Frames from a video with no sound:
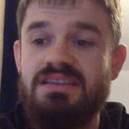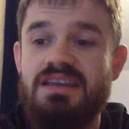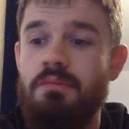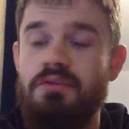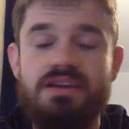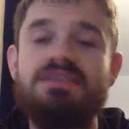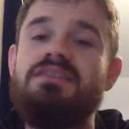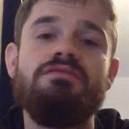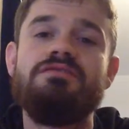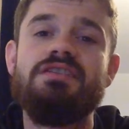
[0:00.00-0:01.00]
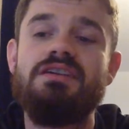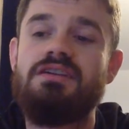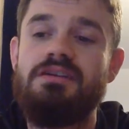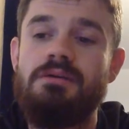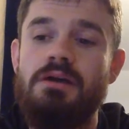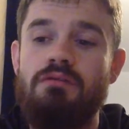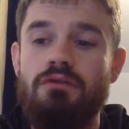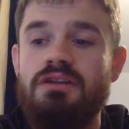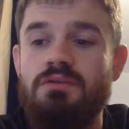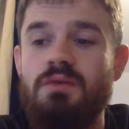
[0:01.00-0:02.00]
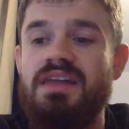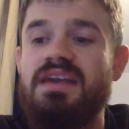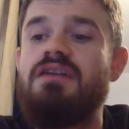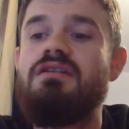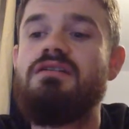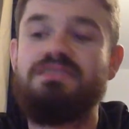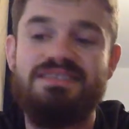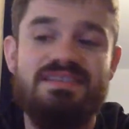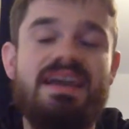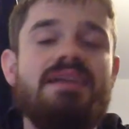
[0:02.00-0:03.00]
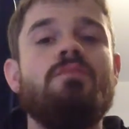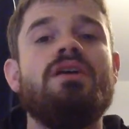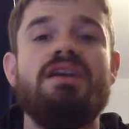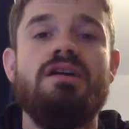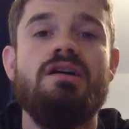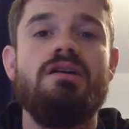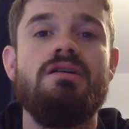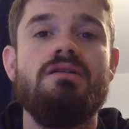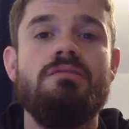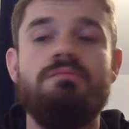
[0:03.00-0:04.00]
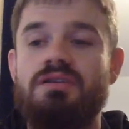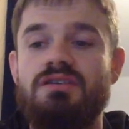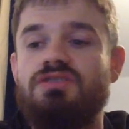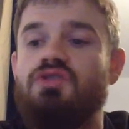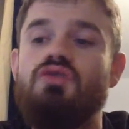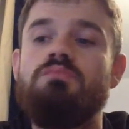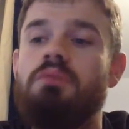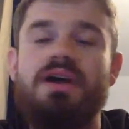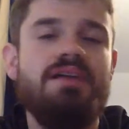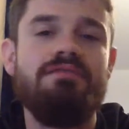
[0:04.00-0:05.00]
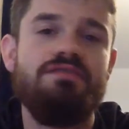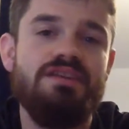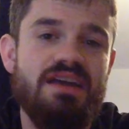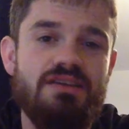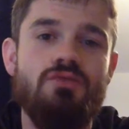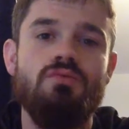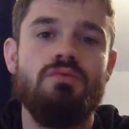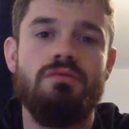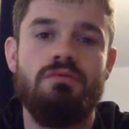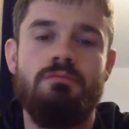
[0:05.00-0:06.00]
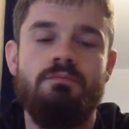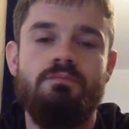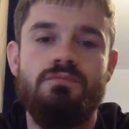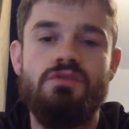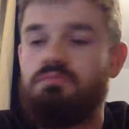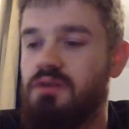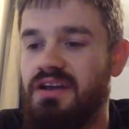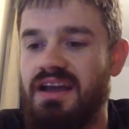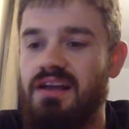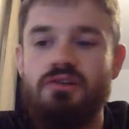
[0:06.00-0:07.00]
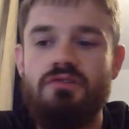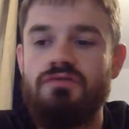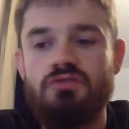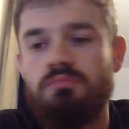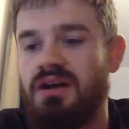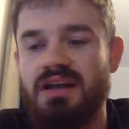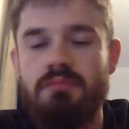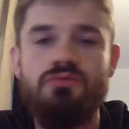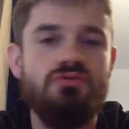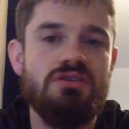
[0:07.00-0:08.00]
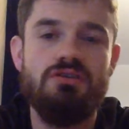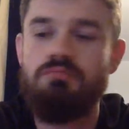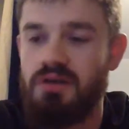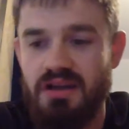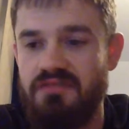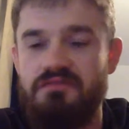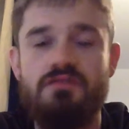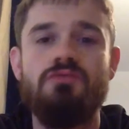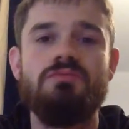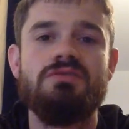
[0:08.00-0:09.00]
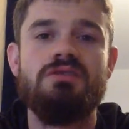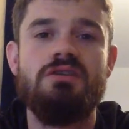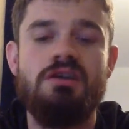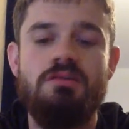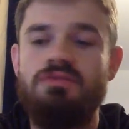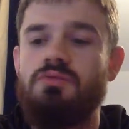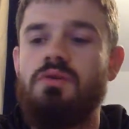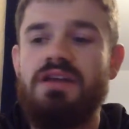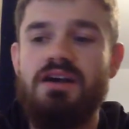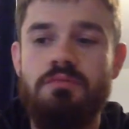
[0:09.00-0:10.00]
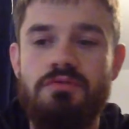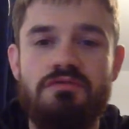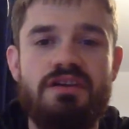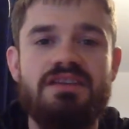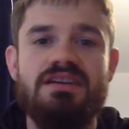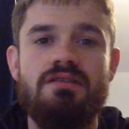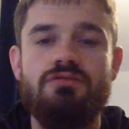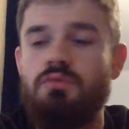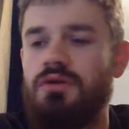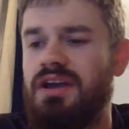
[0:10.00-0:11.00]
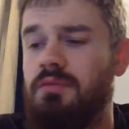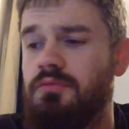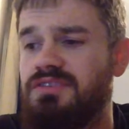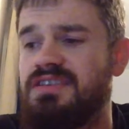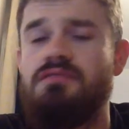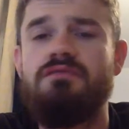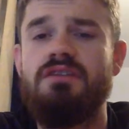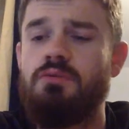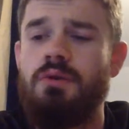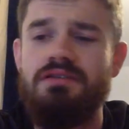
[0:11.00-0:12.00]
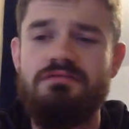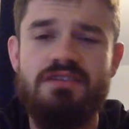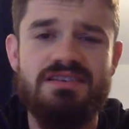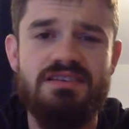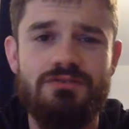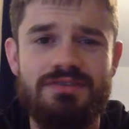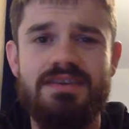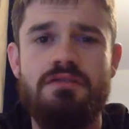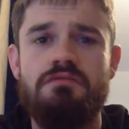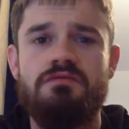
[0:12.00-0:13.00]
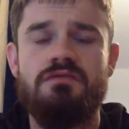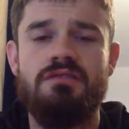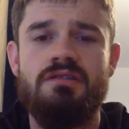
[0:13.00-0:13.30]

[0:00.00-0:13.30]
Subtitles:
celebrities and everything are only where they are and staying where they are because you buy everything they do. You buy their clothes, you buy their music, you buy their films. You won't help your friends out. You won't help yourself out. You won't invest in yourself.